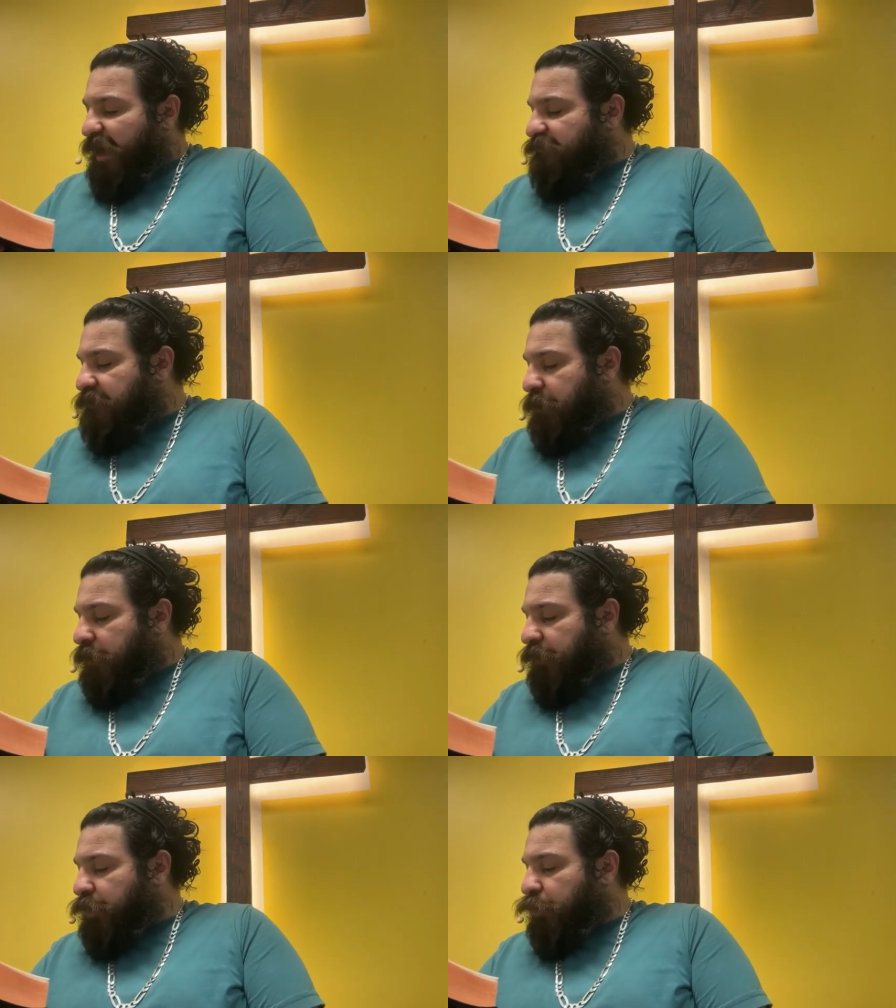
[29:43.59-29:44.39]
I have been
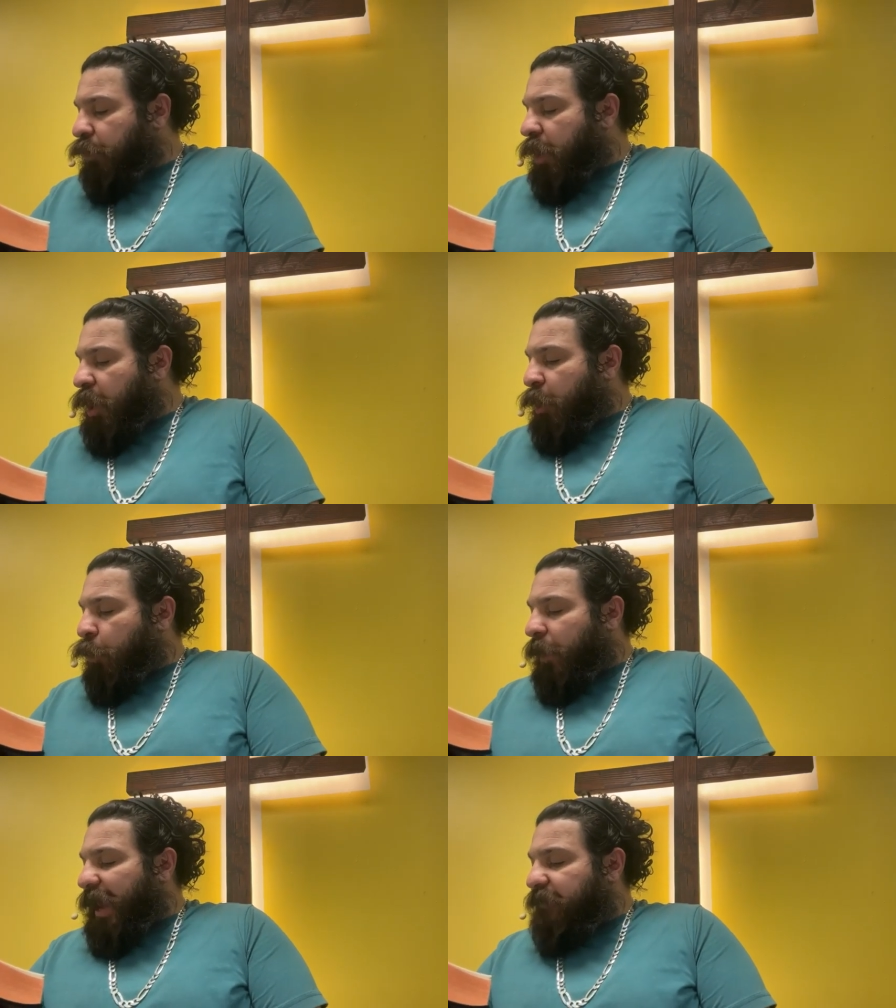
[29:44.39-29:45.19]
with you
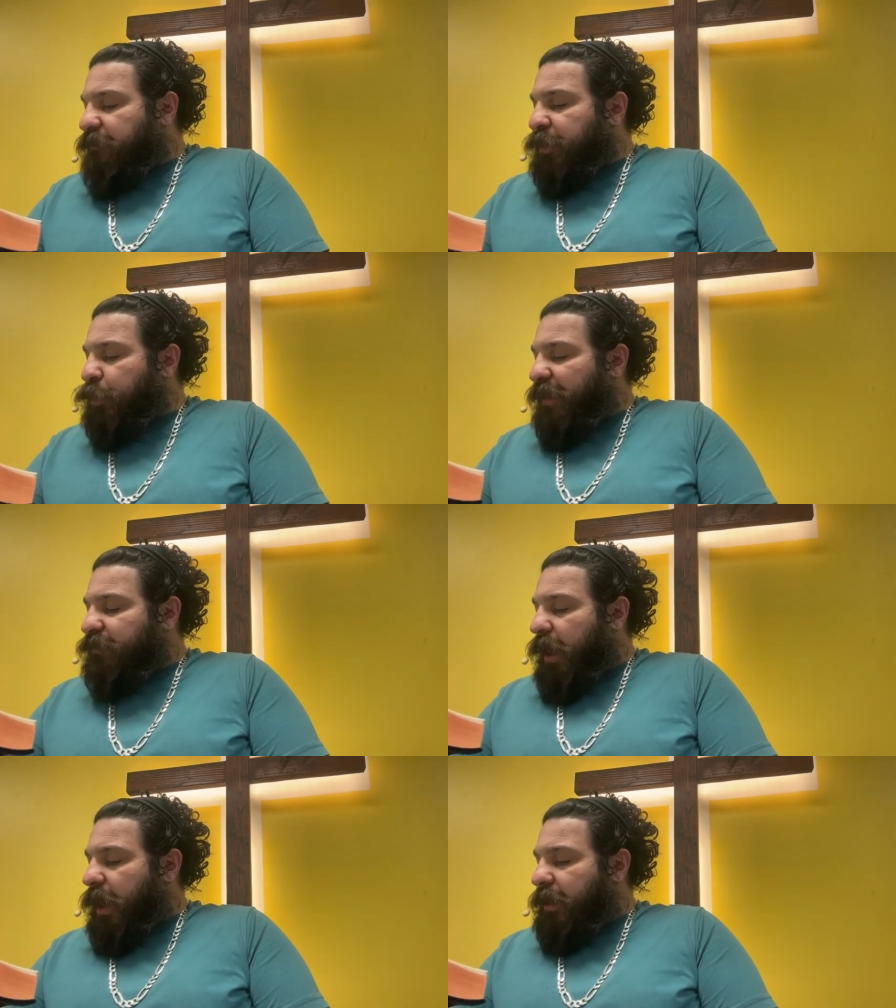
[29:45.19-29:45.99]
wherever you
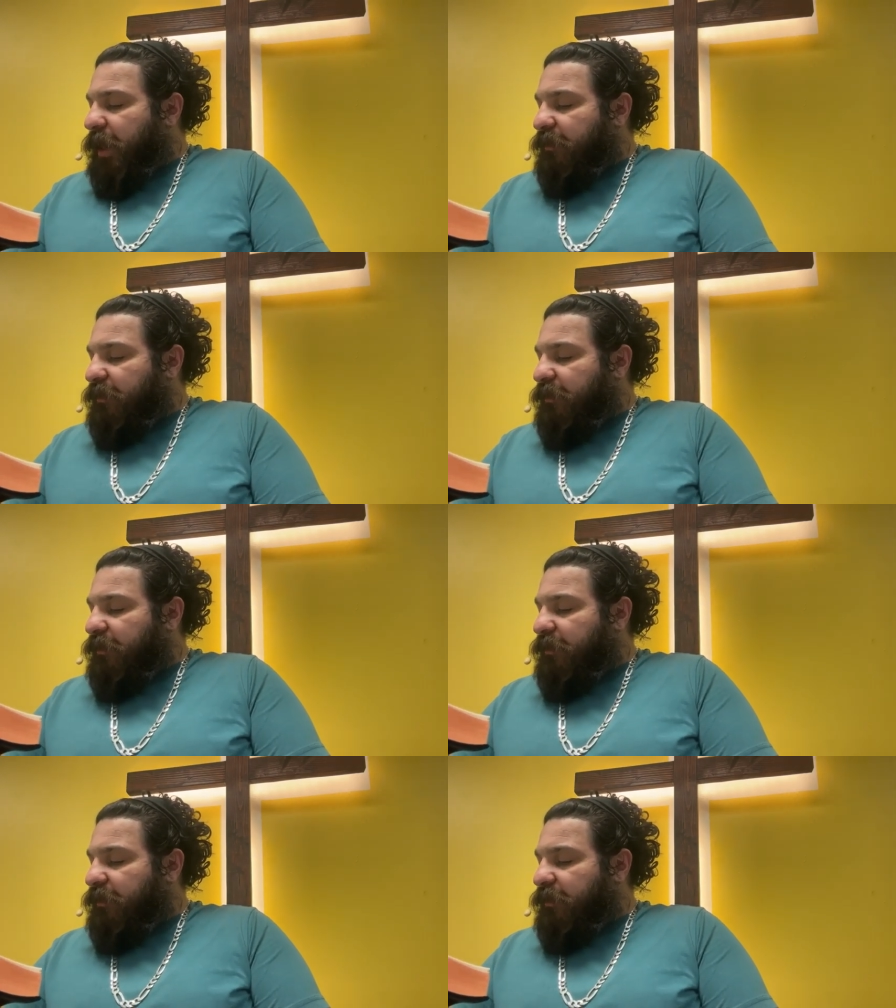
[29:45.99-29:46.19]
have gone,